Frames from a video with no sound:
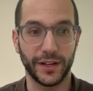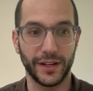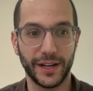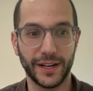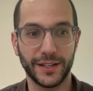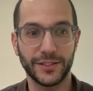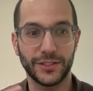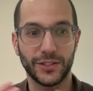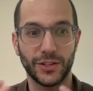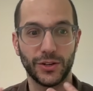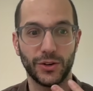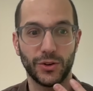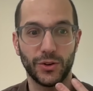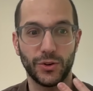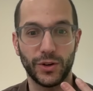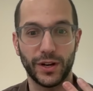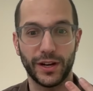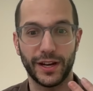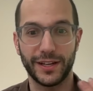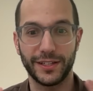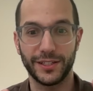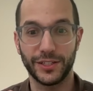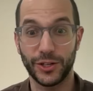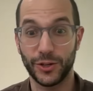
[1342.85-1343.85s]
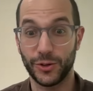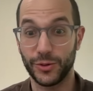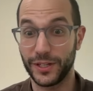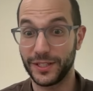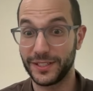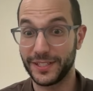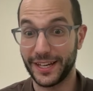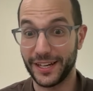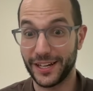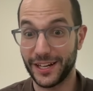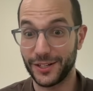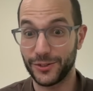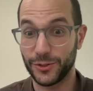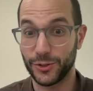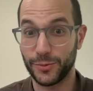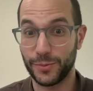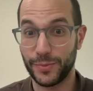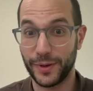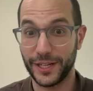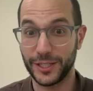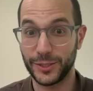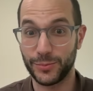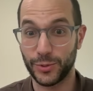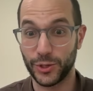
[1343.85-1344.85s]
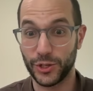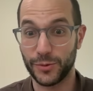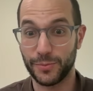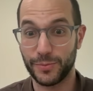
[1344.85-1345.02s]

And so, is that 100-page book